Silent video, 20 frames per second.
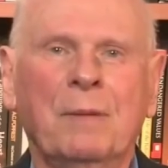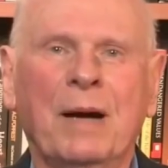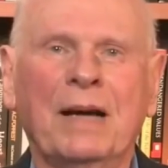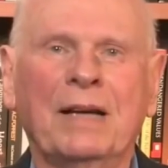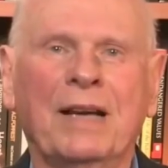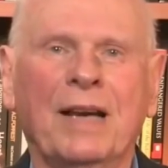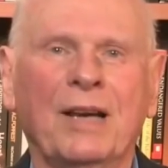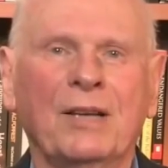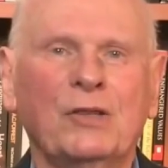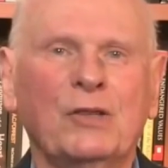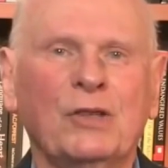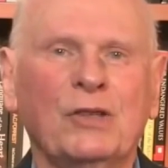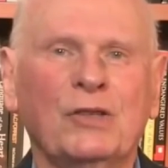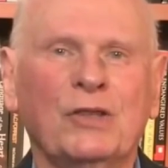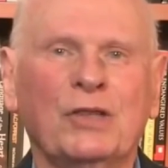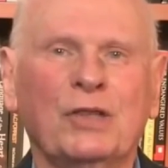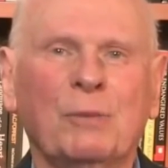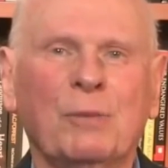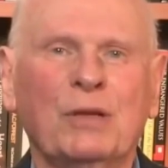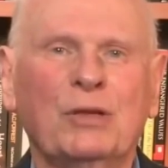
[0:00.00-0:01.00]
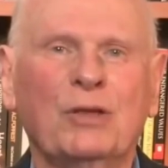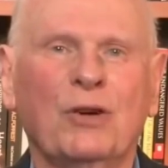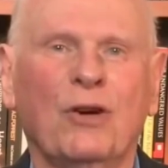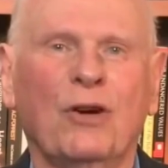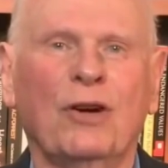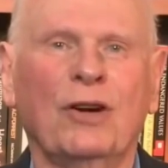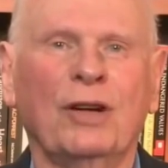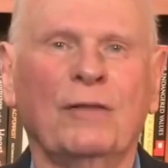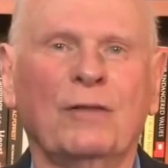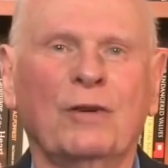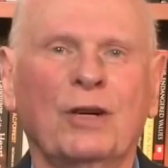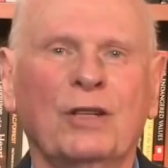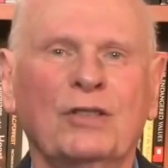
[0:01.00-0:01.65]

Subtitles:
My guess is that the majority of